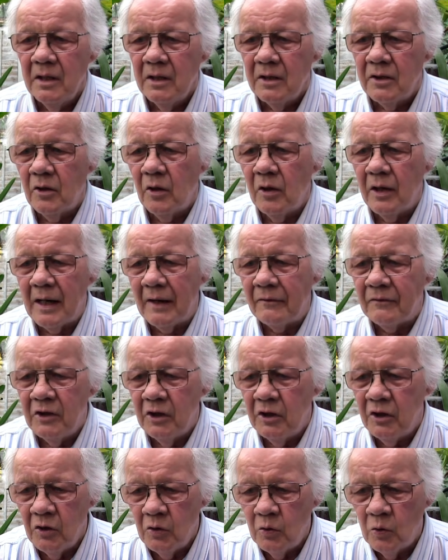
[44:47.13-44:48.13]
So I'd have
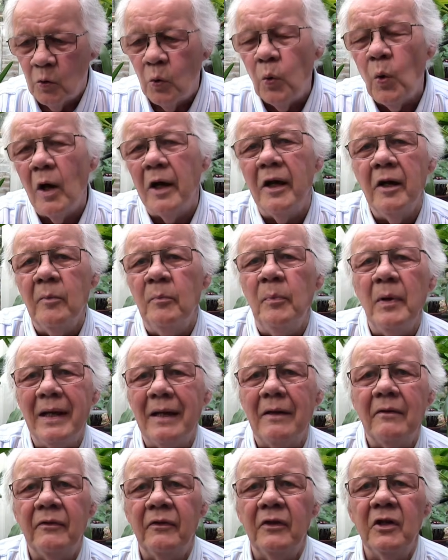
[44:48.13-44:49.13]
to do quite a
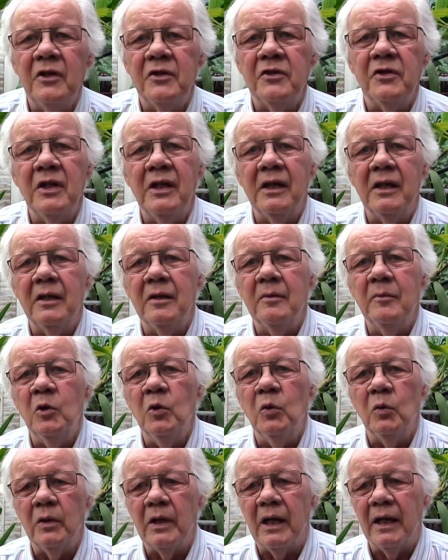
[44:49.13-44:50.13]
bit first thing in the
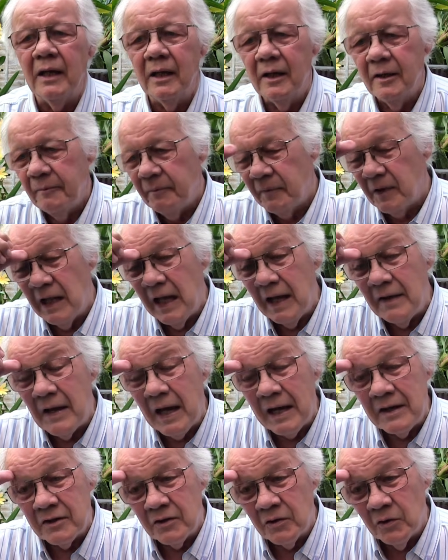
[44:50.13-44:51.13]
morning, let
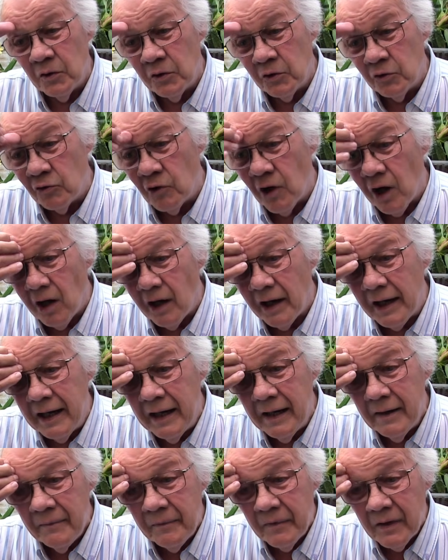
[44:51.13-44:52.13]
that sort of
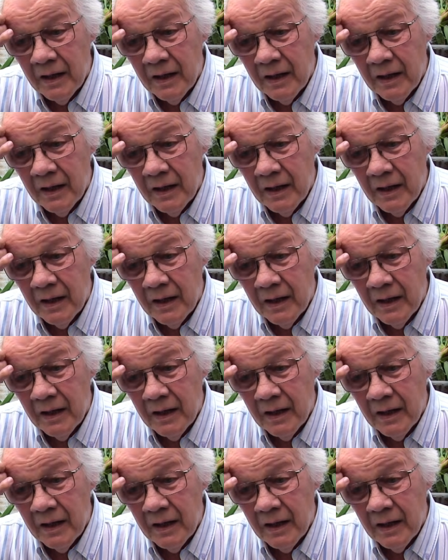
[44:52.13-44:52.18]
dry,